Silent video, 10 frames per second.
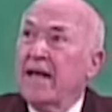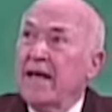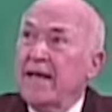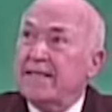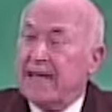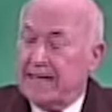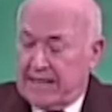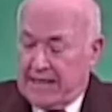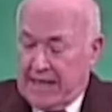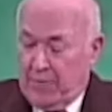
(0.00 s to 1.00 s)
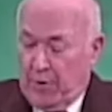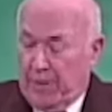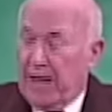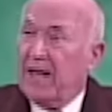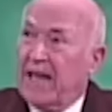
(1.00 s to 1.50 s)
he says that they will
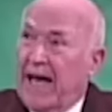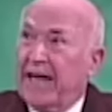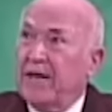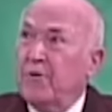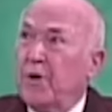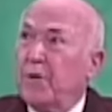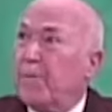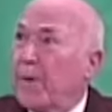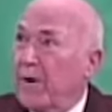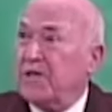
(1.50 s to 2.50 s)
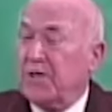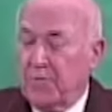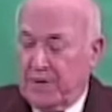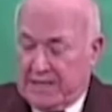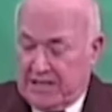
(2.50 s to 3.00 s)
be aligned with
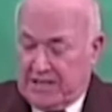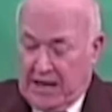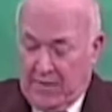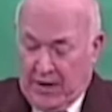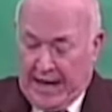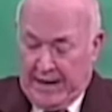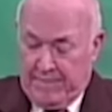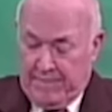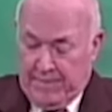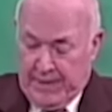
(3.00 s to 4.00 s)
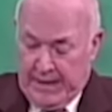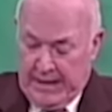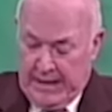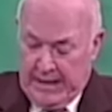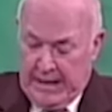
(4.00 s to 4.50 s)
Persia, which is Iran,
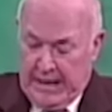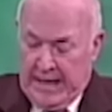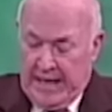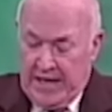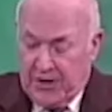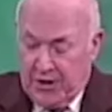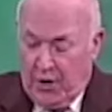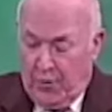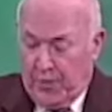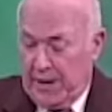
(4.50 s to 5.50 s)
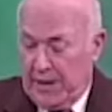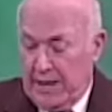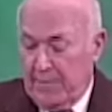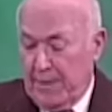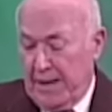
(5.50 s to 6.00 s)
Ethiopia,
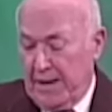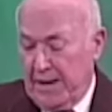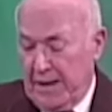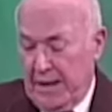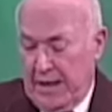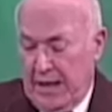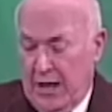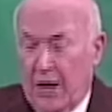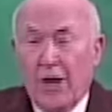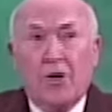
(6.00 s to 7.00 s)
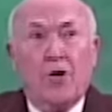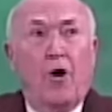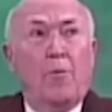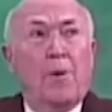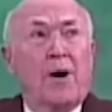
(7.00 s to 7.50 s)
Libya,
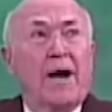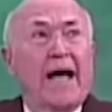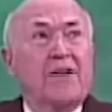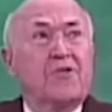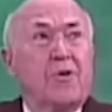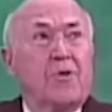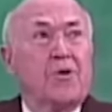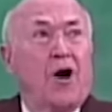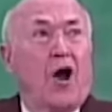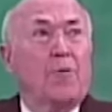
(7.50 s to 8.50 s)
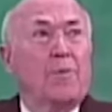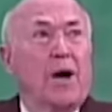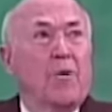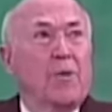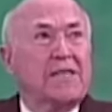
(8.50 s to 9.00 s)
Gomer and
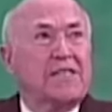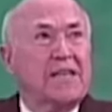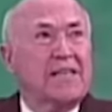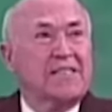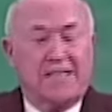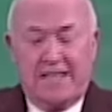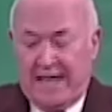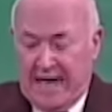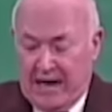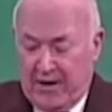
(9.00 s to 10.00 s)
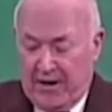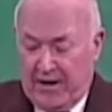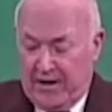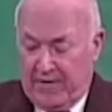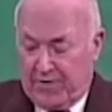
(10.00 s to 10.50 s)
Togarma, which is the
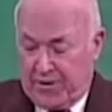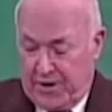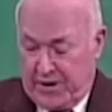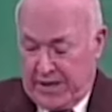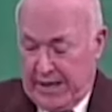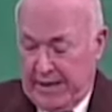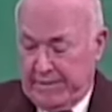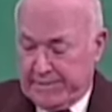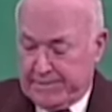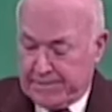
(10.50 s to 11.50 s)
area of Turkey.